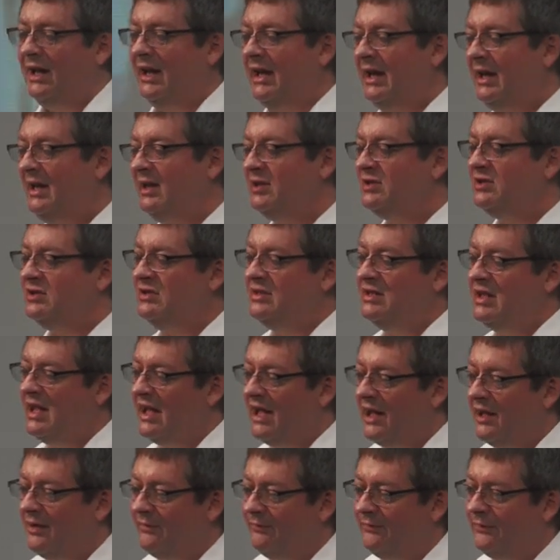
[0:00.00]
it is
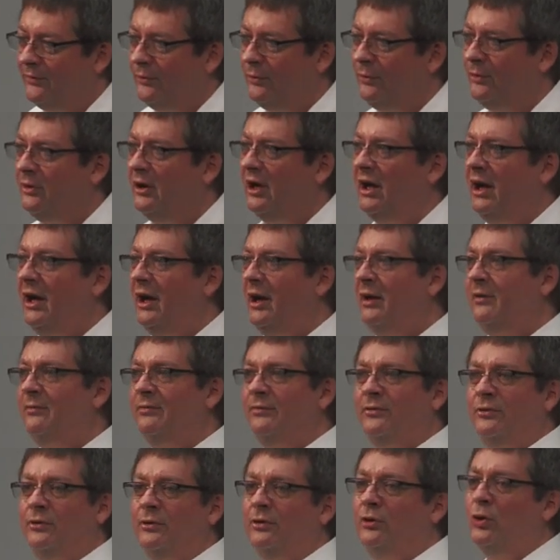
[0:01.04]
never,
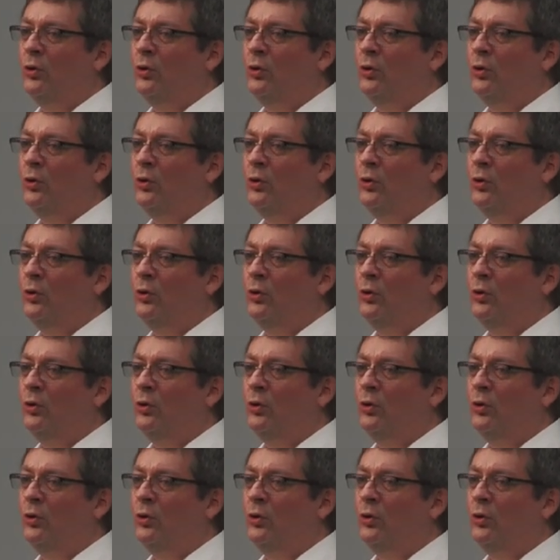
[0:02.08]
ever